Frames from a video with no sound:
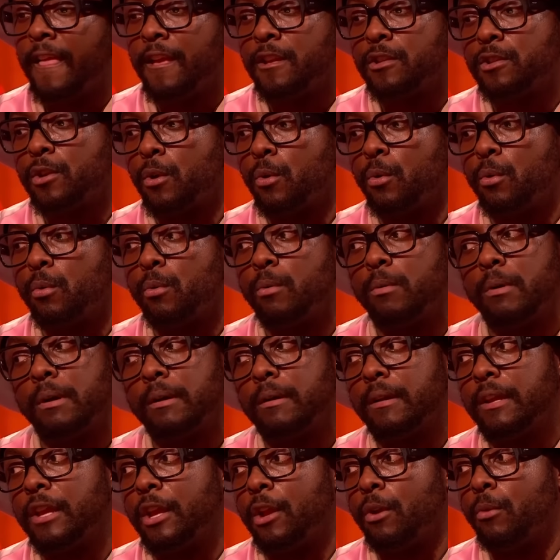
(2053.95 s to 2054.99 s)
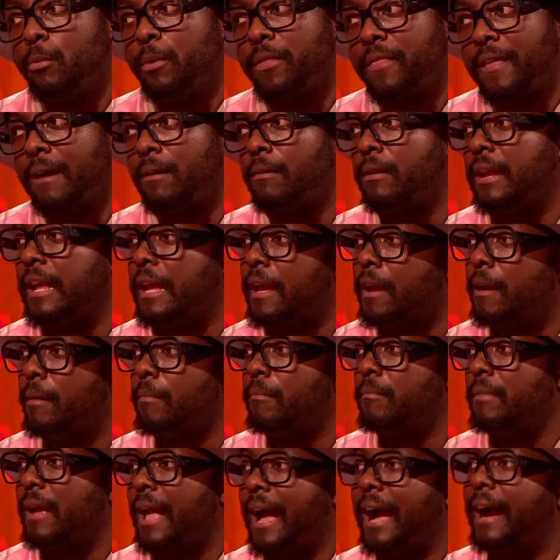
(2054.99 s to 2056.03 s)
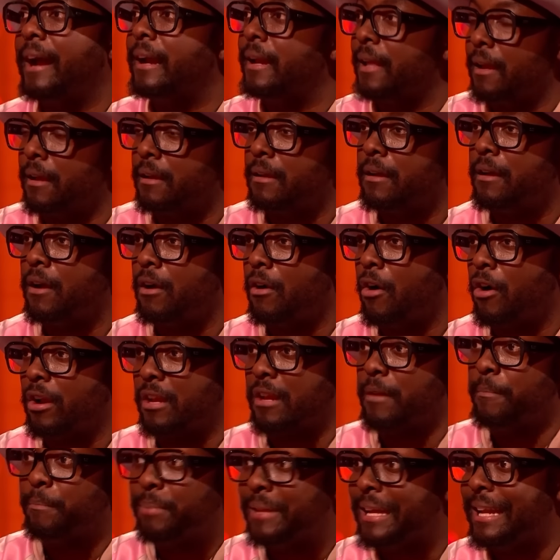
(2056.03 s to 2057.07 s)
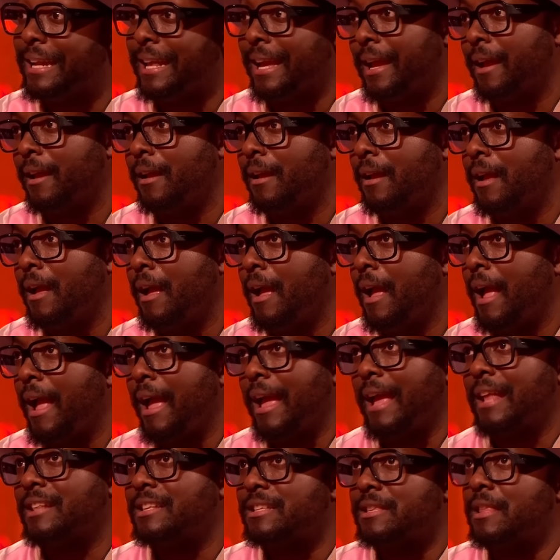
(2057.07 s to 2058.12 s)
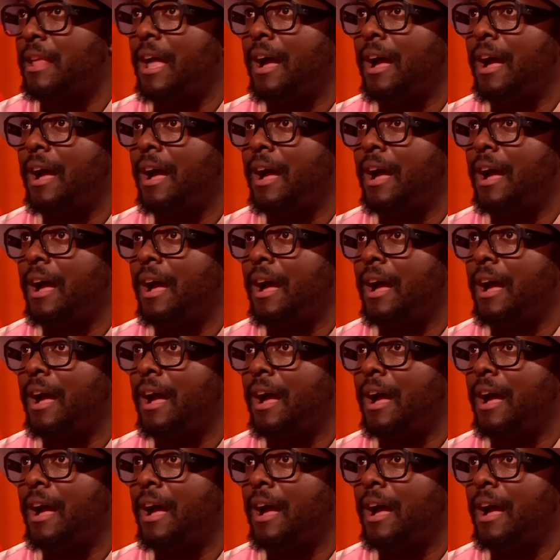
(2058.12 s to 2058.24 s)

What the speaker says: So, you know, without him guiding on completing it, it's